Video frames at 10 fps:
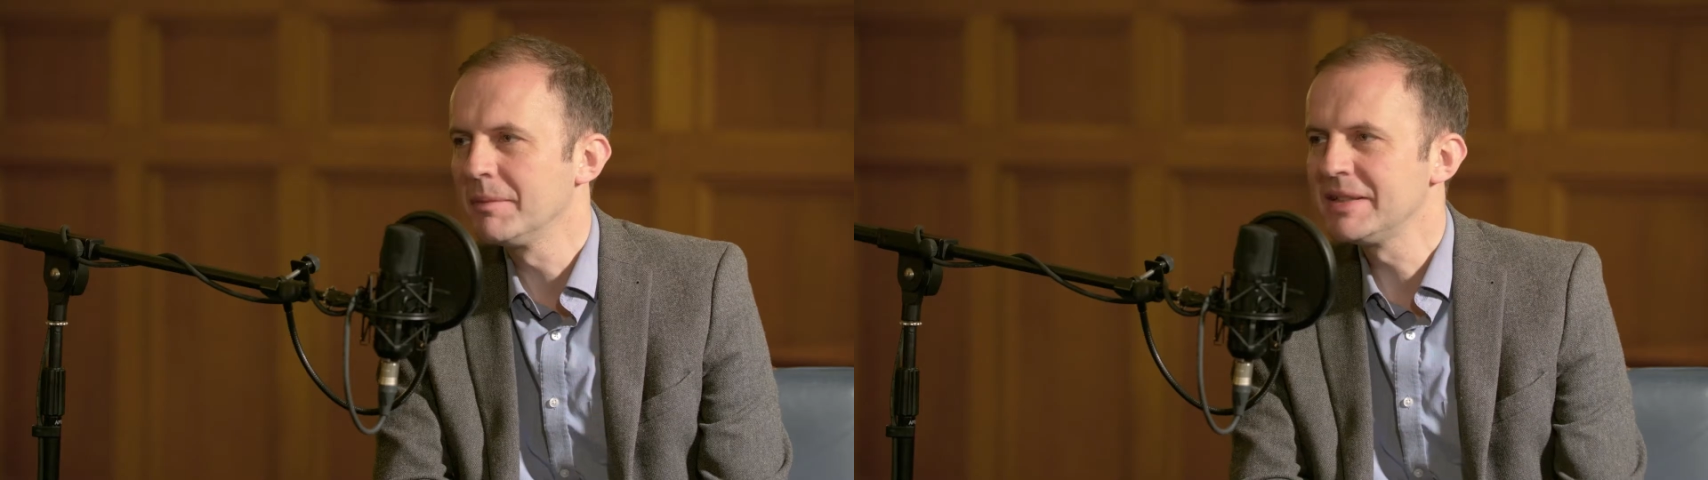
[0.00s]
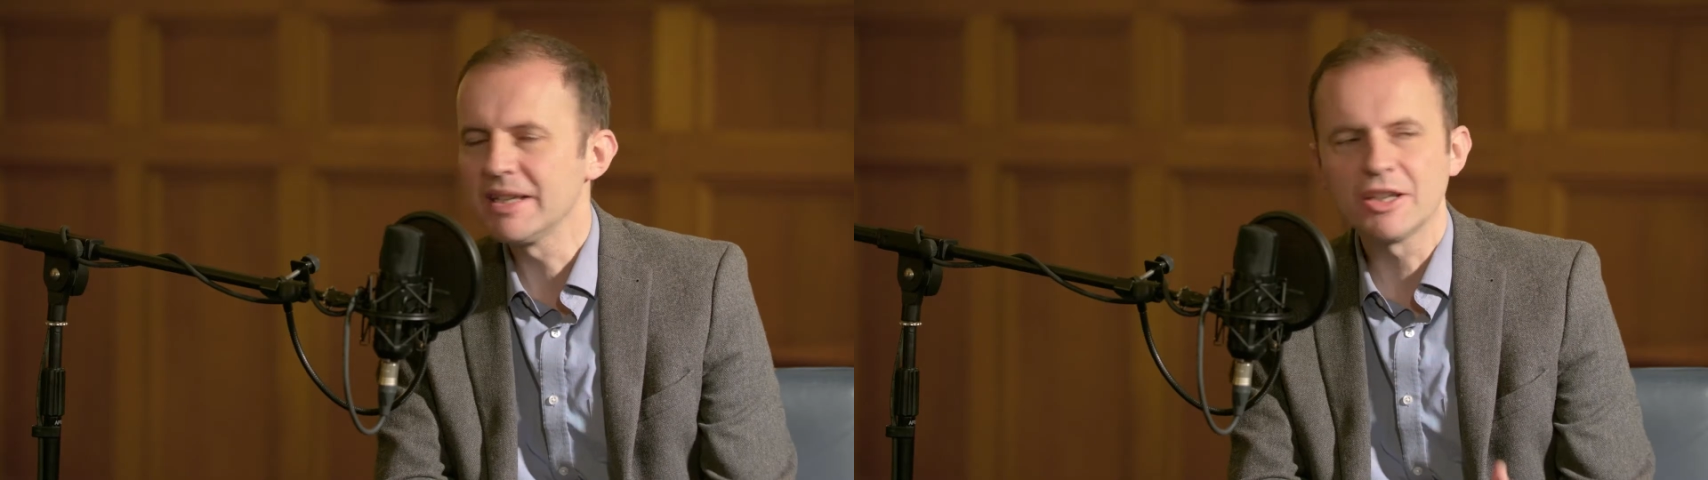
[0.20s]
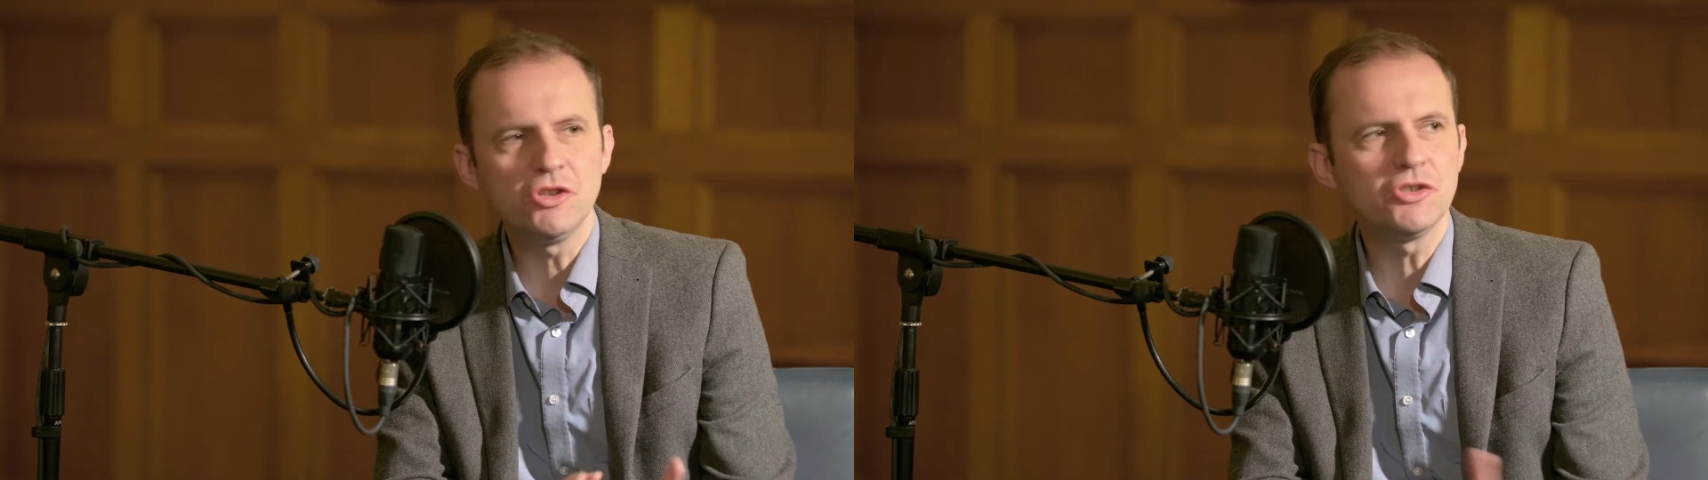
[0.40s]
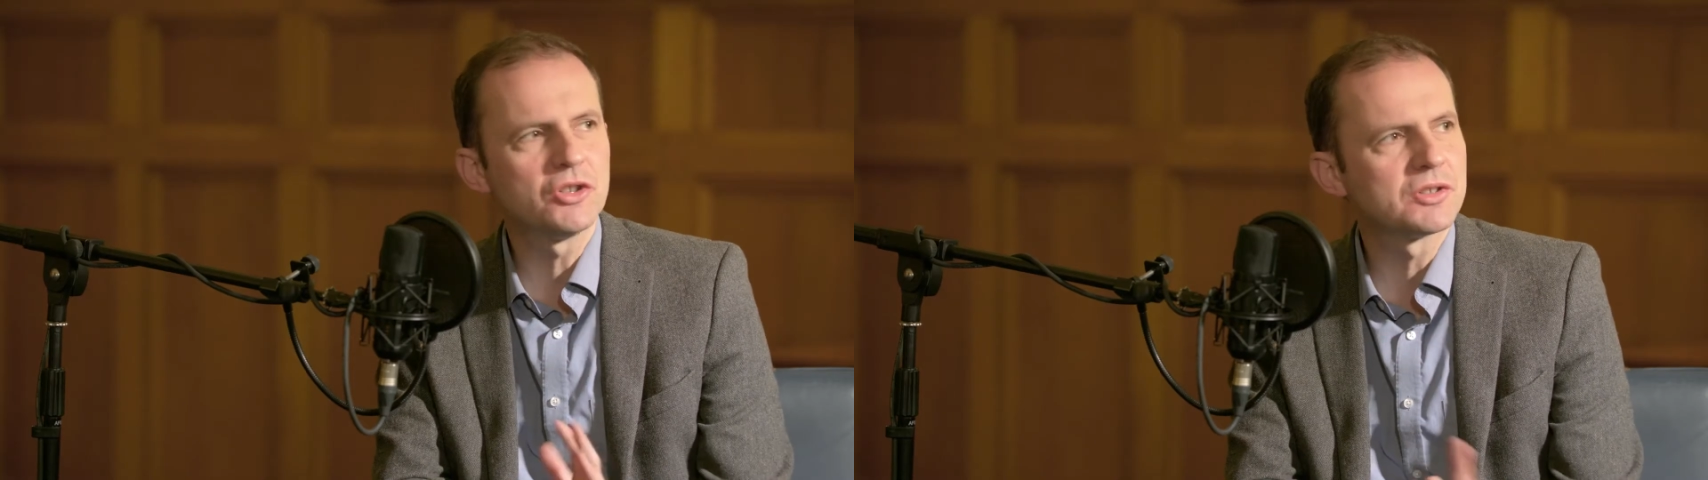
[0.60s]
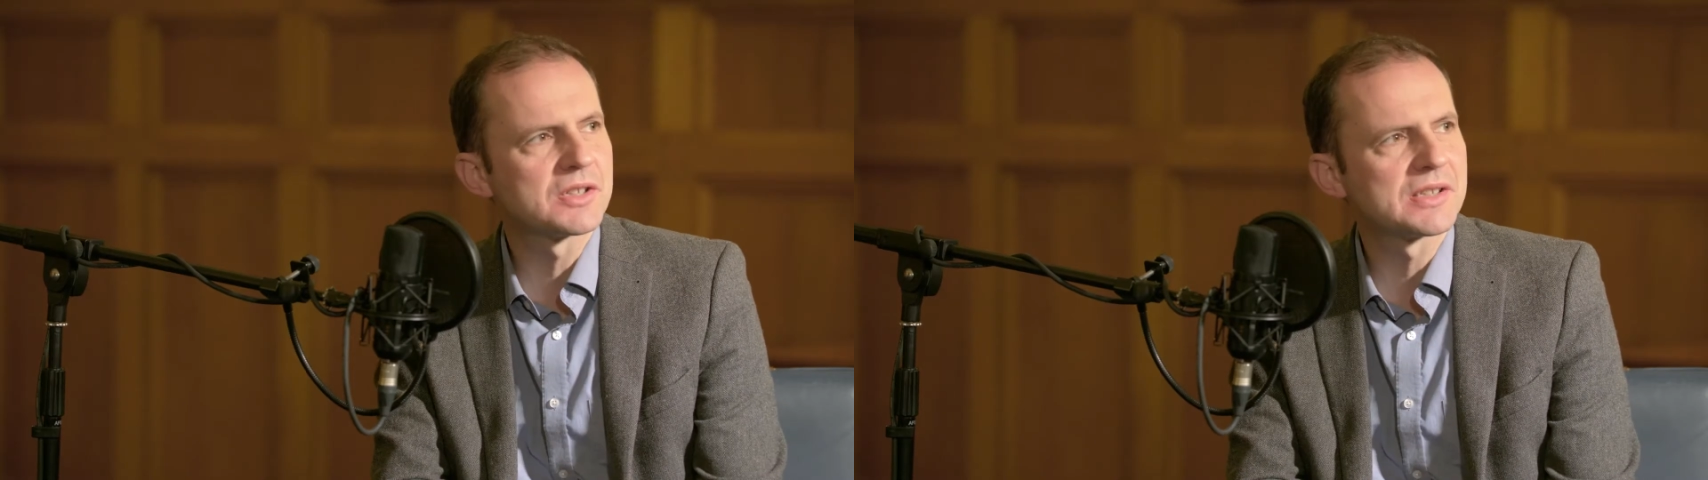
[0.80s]
Matea, can you
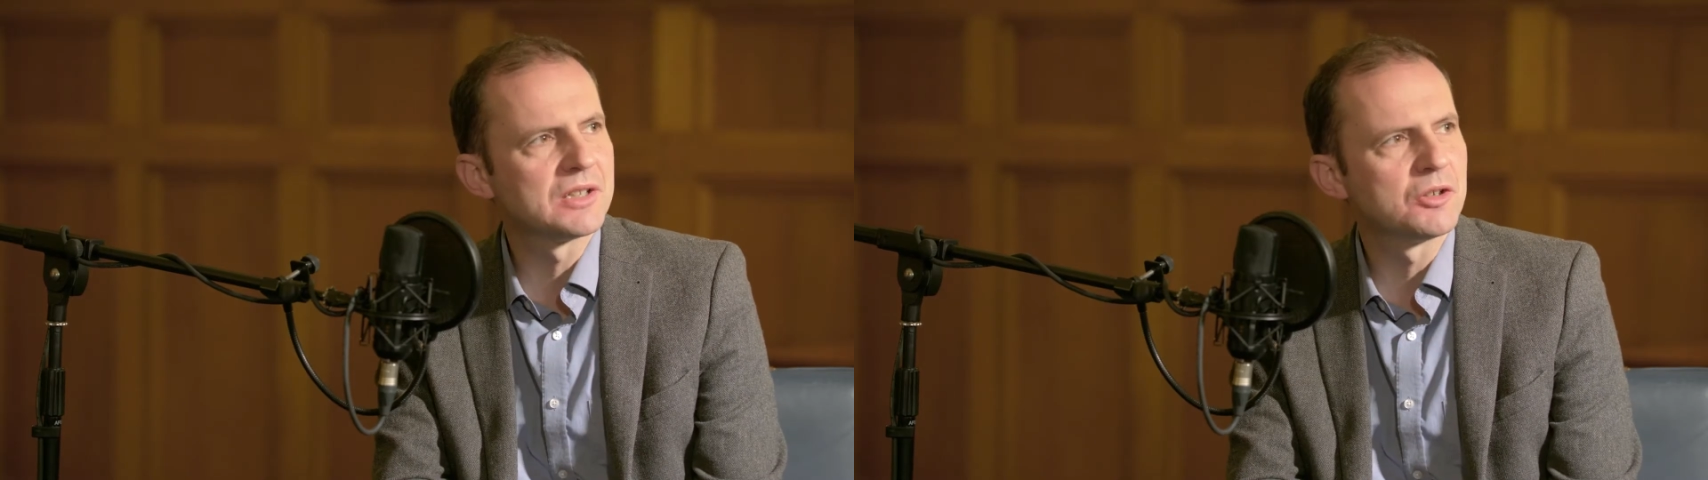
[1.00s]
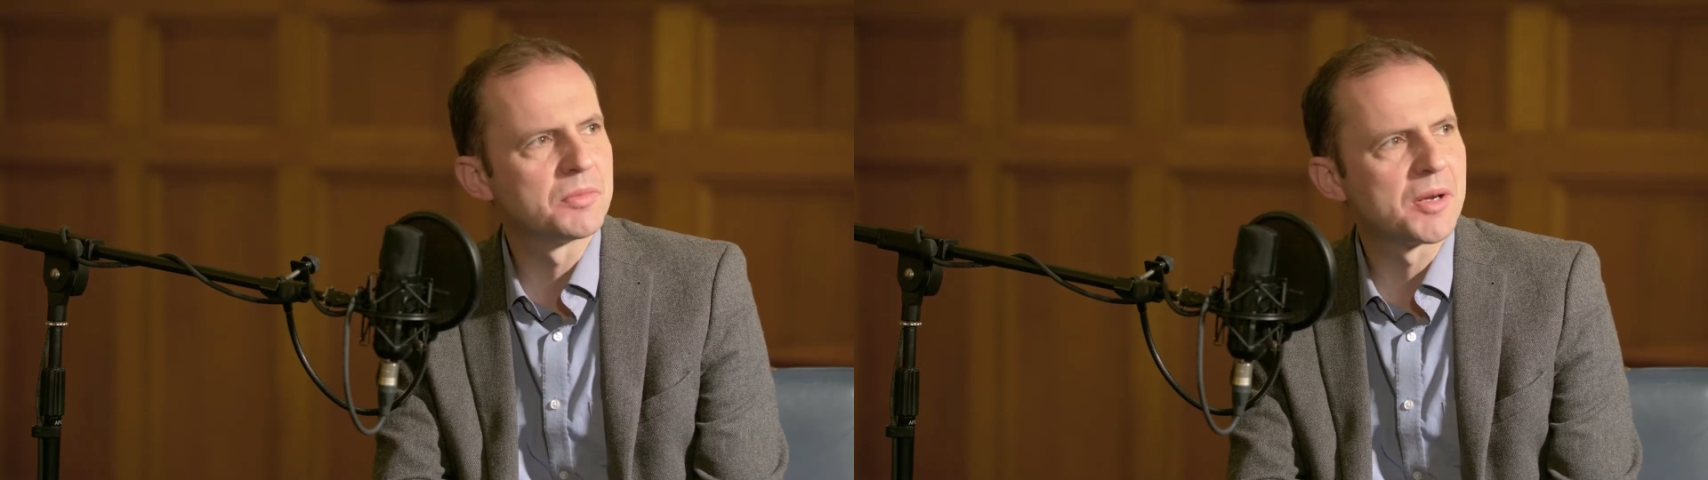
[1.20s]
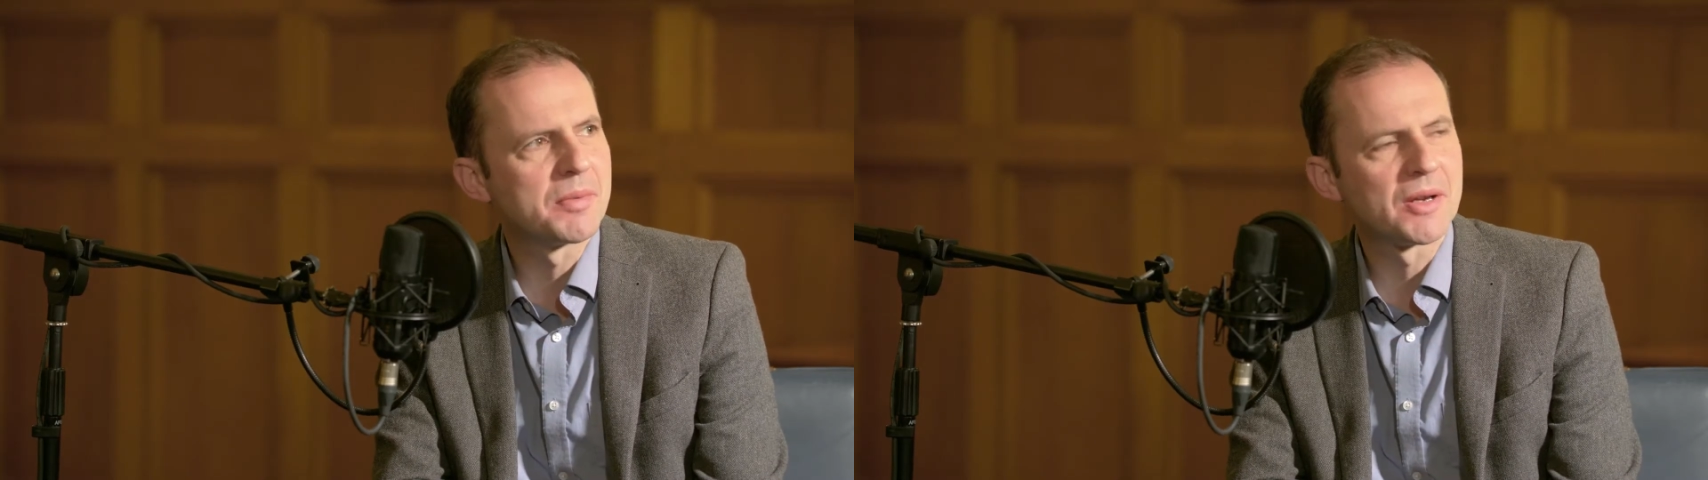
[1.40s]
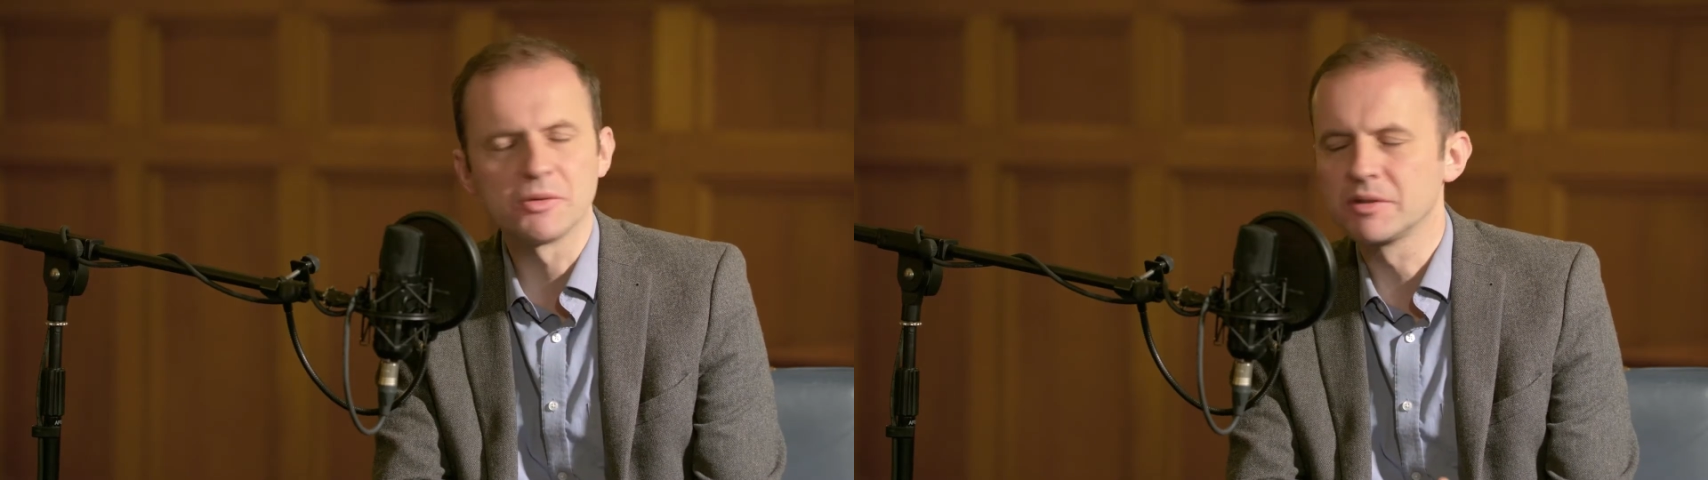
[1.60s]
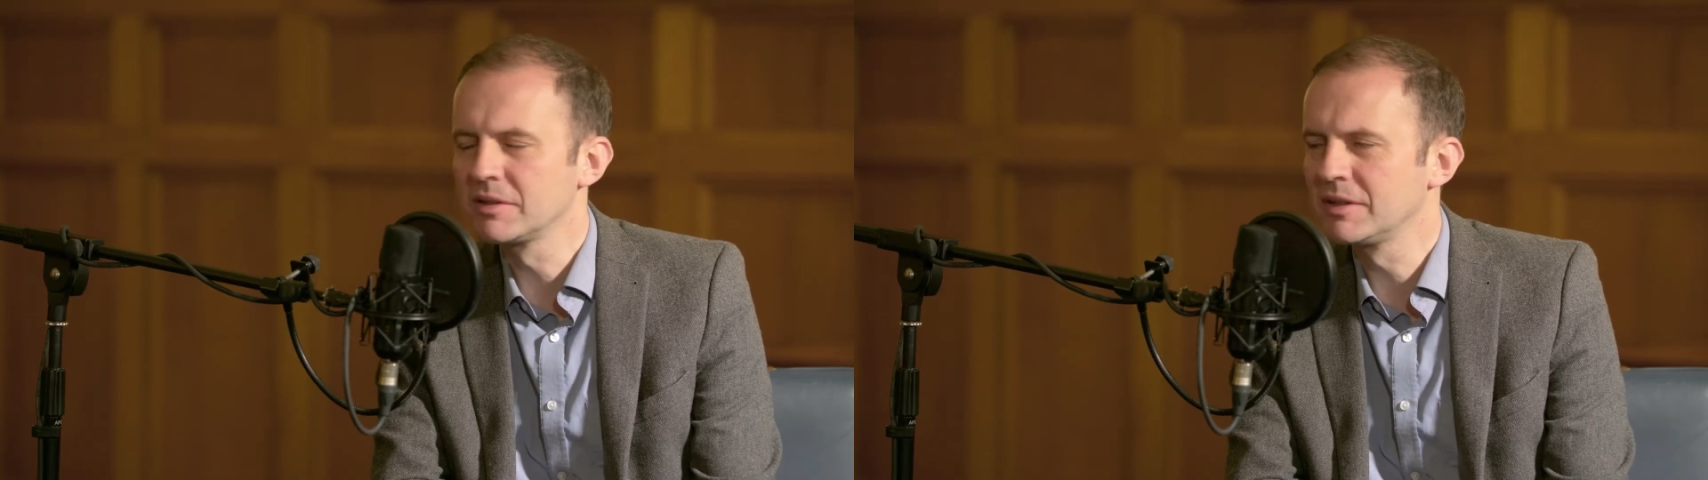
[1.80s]
talk to us a little bit
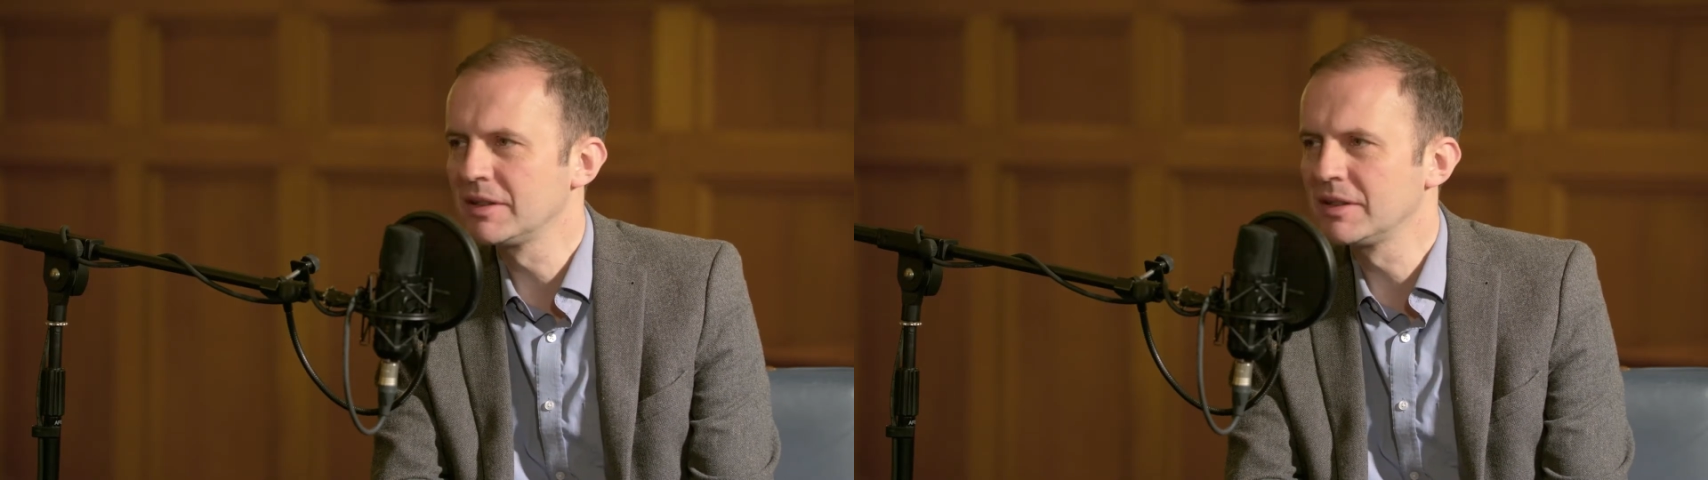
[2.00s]
about